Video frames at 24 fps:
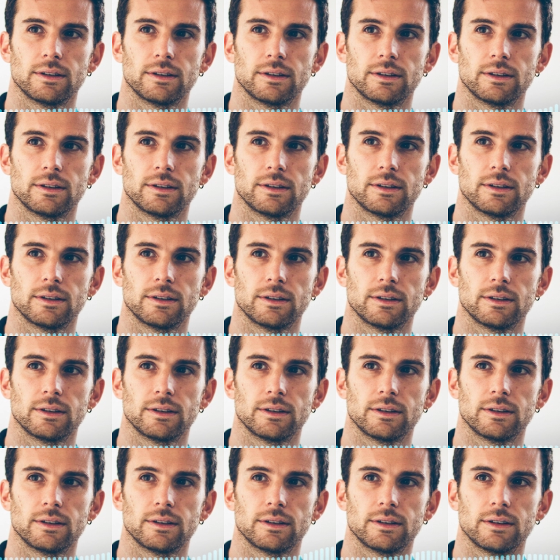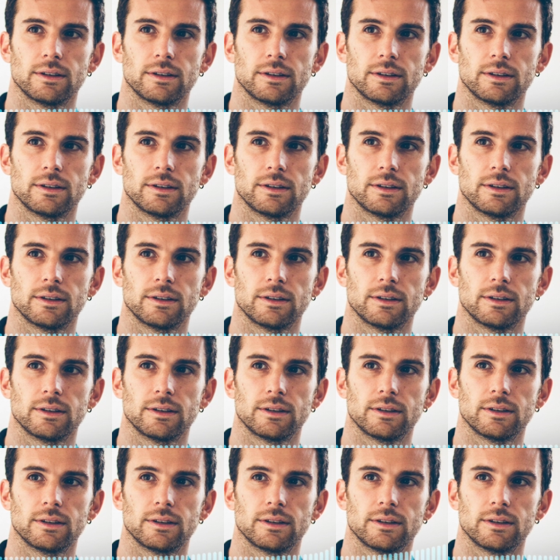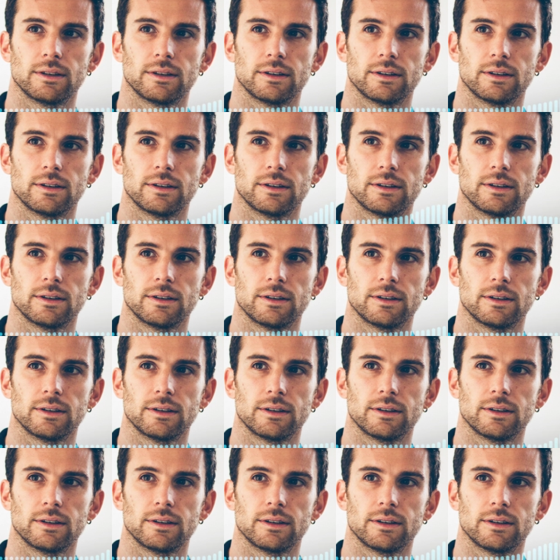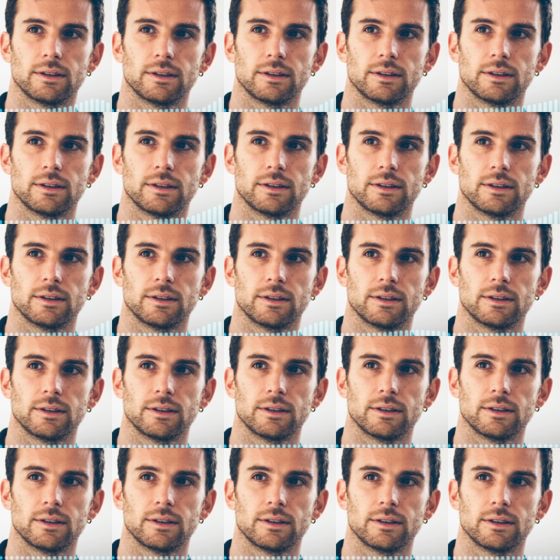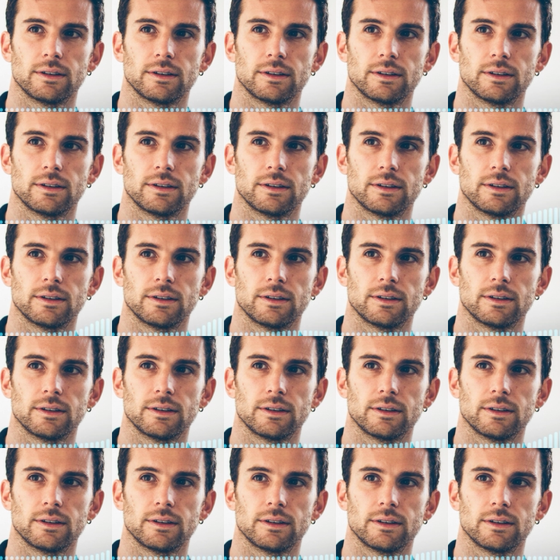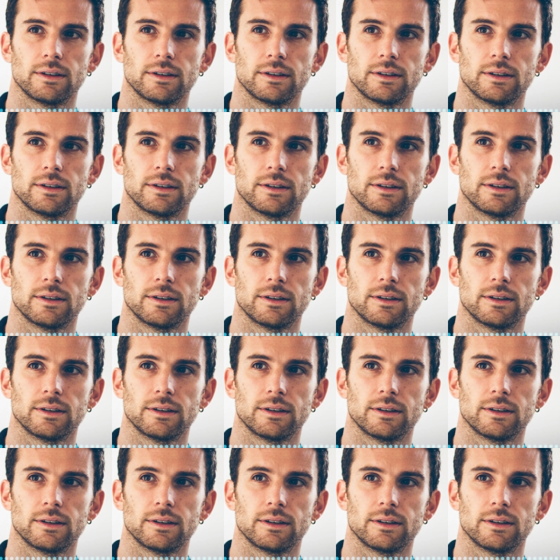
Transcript: This person isn't speaking.